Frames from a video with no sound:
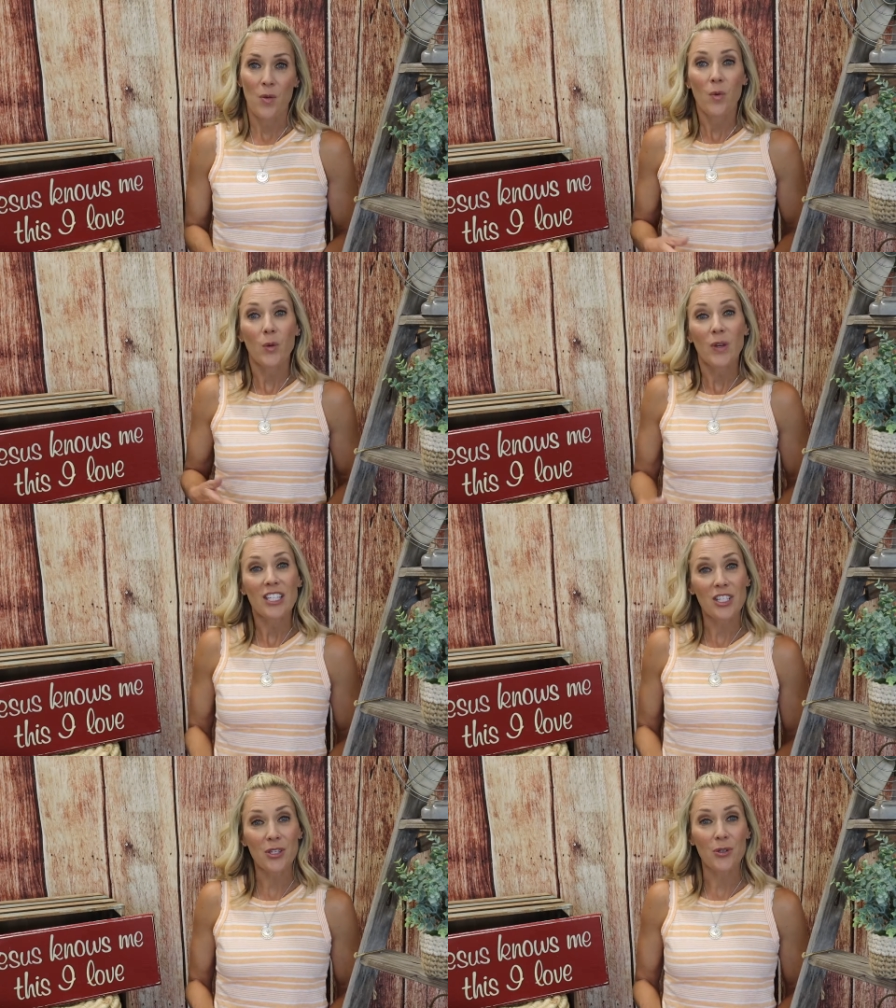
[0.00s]
When
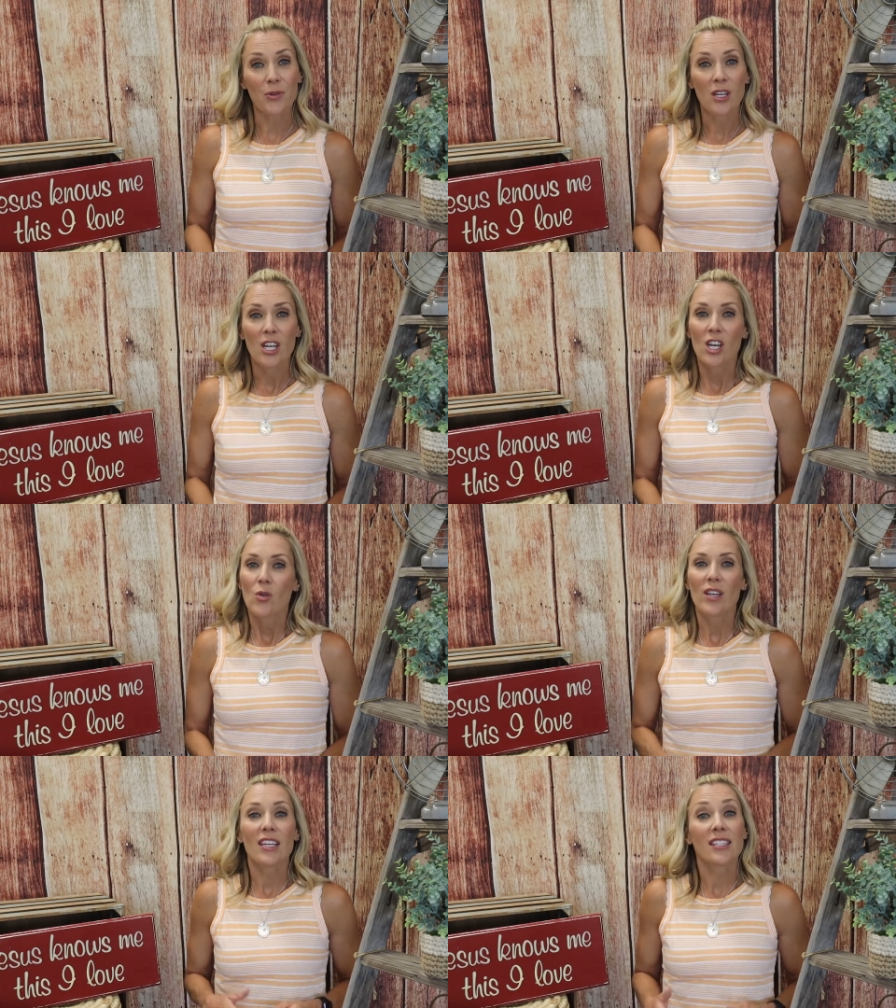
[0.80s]
we do,
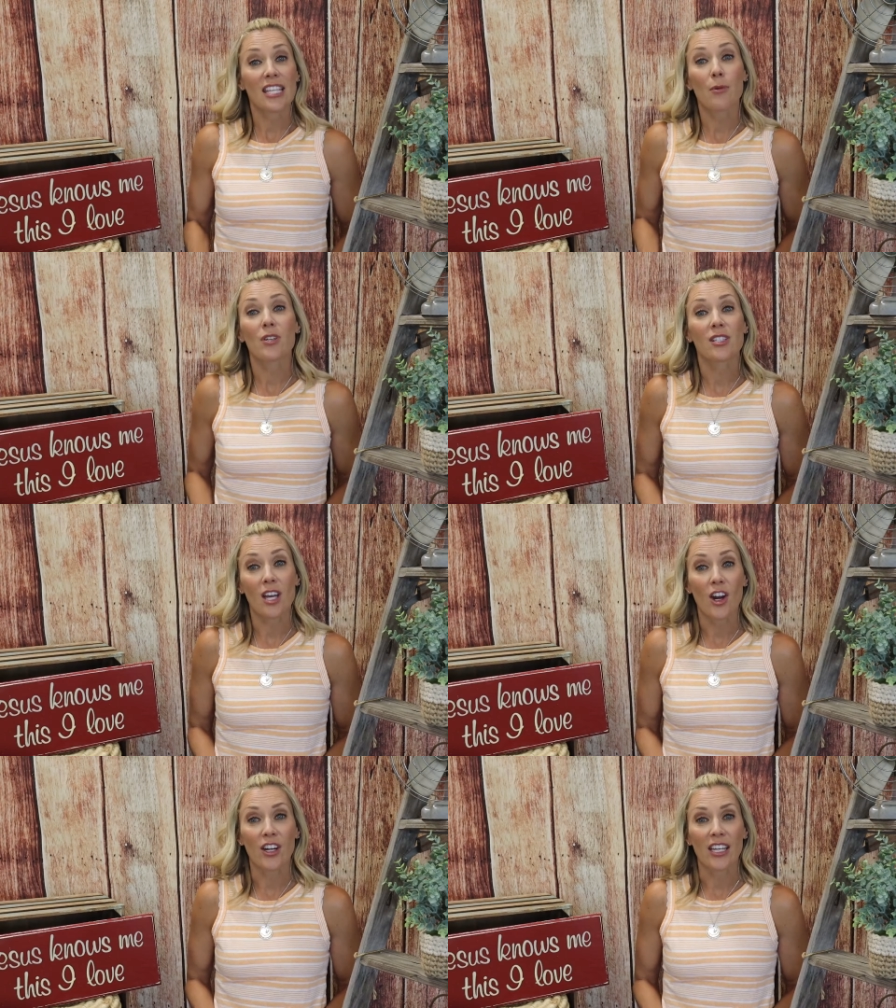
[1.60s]
we can say we're
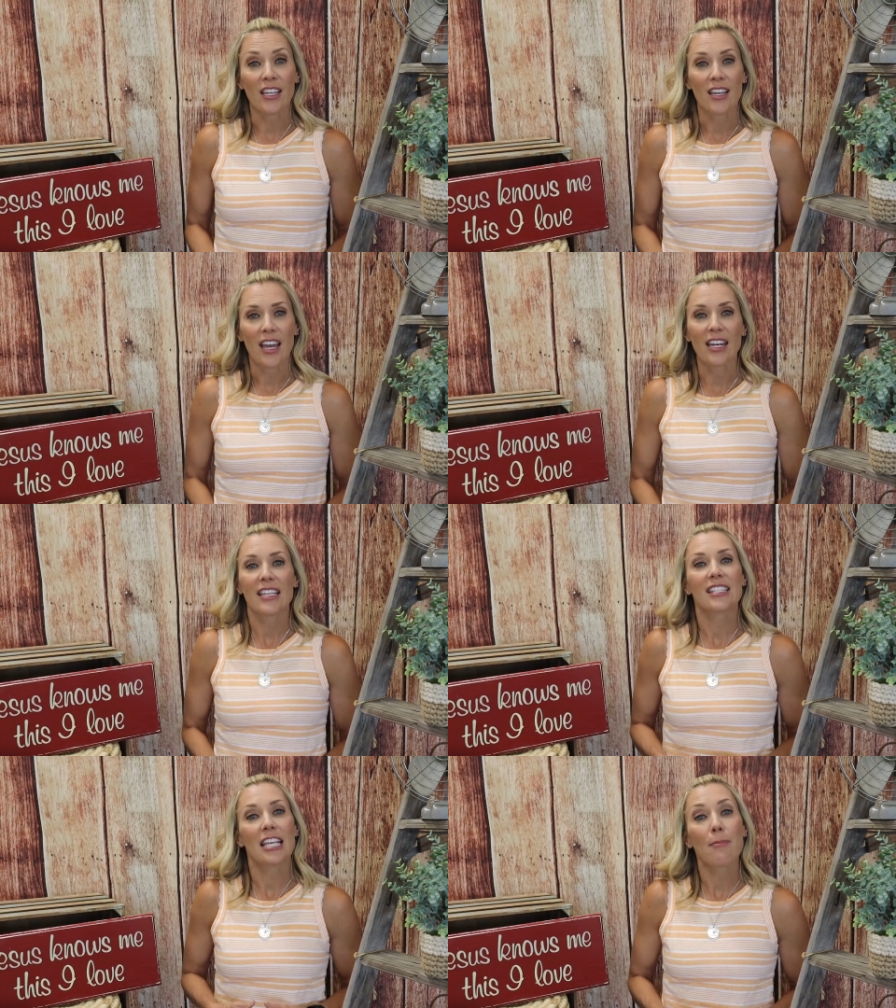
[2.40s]
sorry and
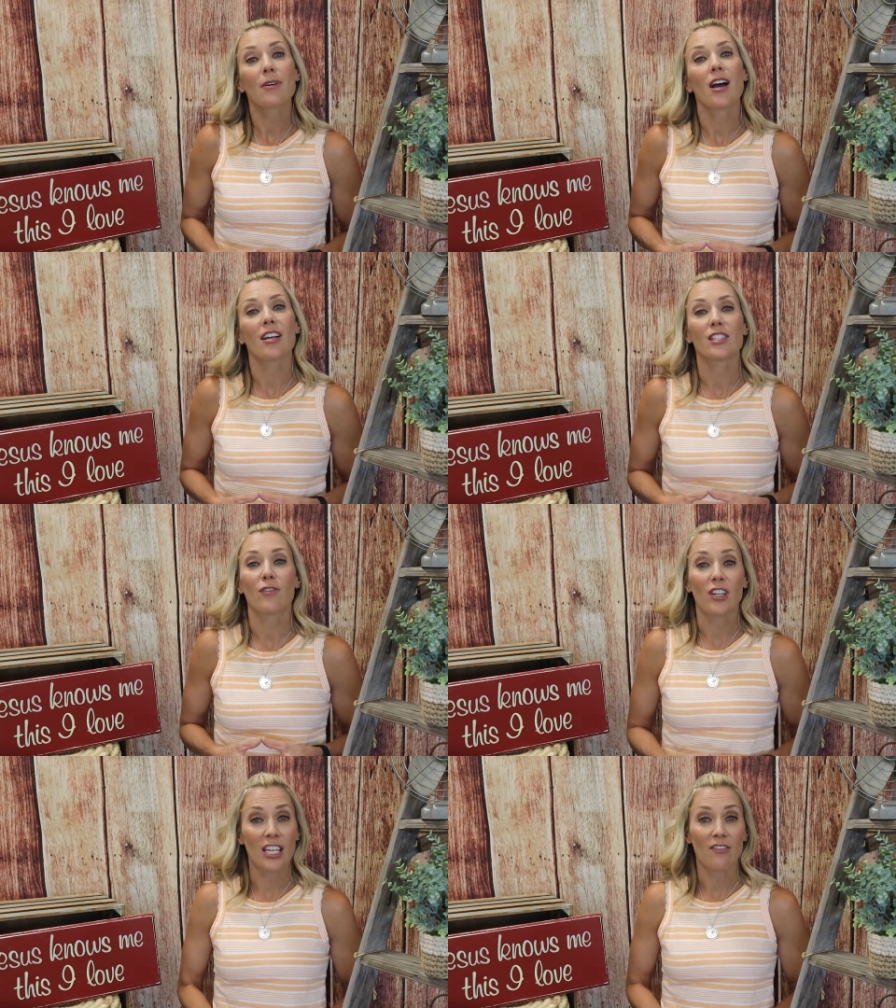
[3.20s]
accept God's
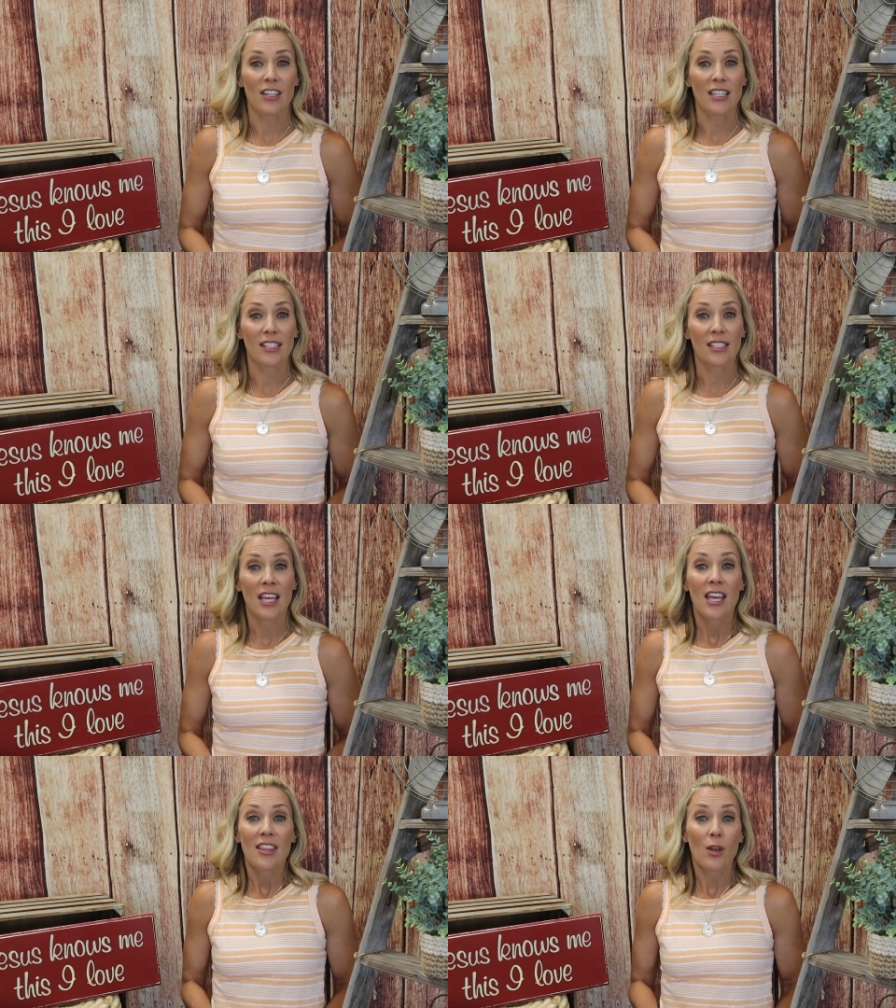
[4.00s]
forgiveness
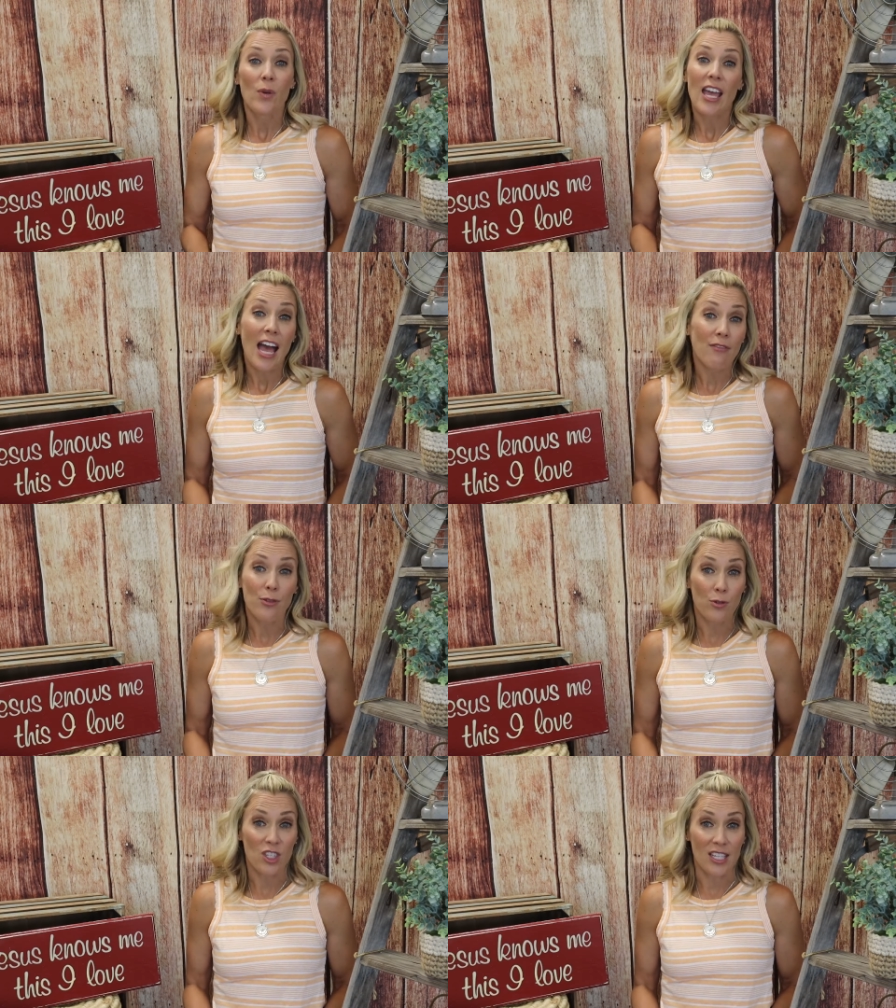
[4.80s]
that we
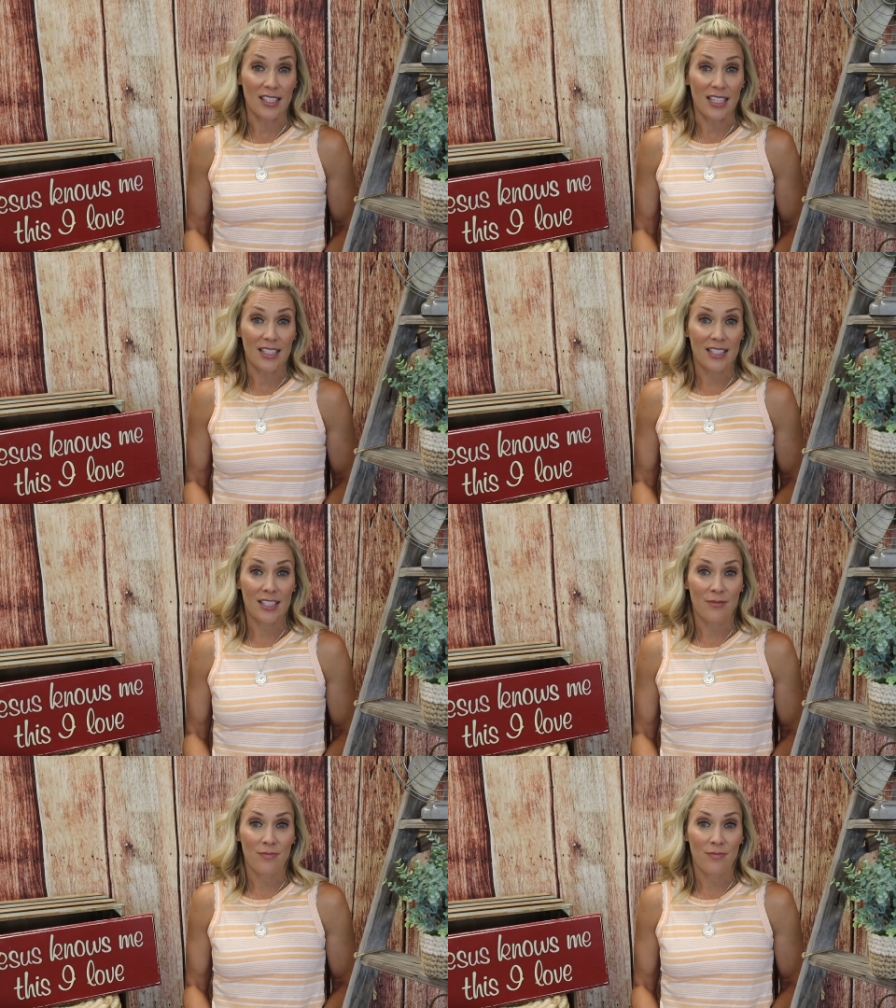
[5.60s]
have through Jesus.